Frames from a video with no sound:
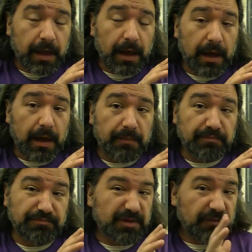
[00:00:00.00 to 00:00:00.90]

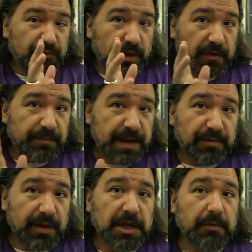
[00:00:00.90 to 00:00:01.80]
Not for a lot of
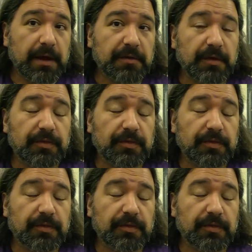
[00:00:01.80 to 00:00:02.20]
people anyways.